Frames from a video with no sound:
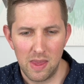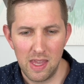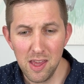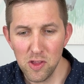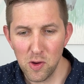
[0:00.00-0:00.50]

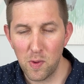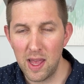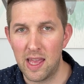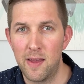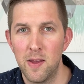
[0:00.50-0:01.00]
Either
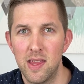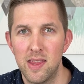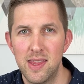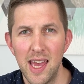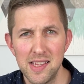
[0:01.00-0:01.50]
way,
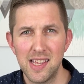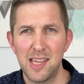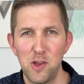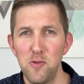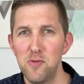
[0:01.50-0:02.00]
that's a
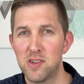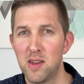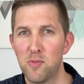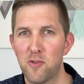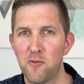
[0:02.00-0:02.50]
huge
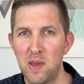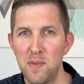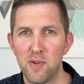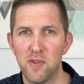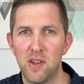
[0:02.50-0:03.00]
number of
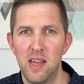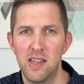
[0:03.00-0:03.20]
people